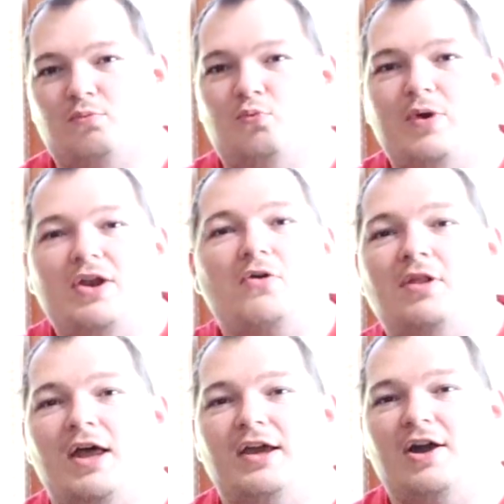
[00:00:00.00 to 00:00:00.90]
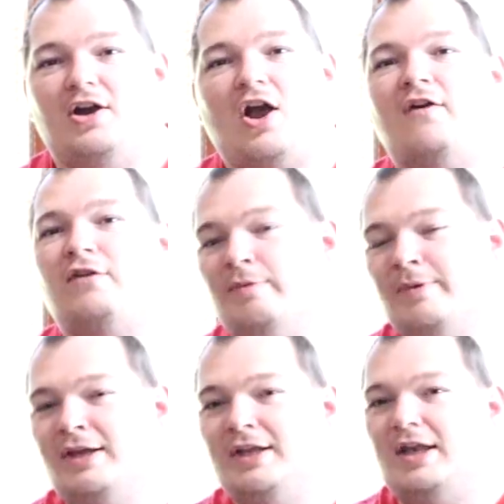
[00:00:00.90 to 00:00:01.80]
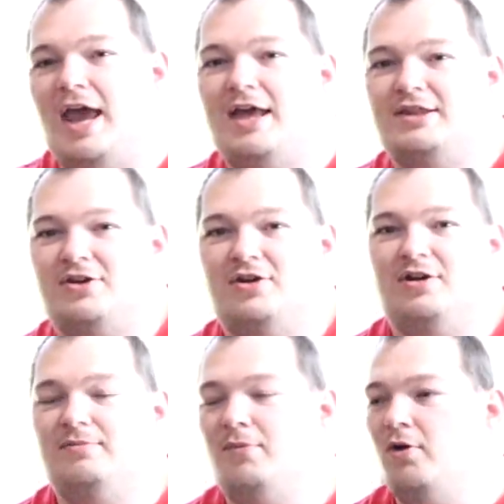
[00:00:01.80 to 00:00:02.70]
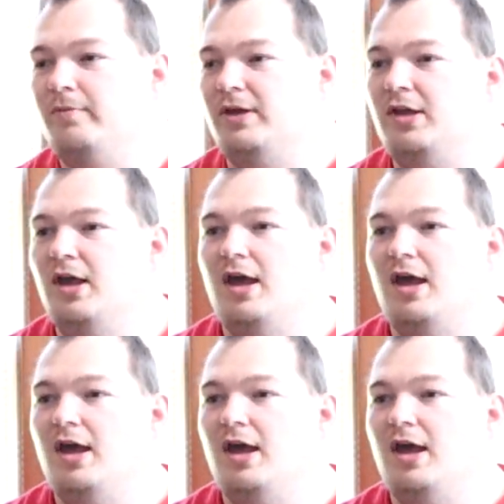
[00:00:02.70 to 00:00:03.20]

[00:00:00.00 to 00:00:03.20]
We don't like our government at the current moment.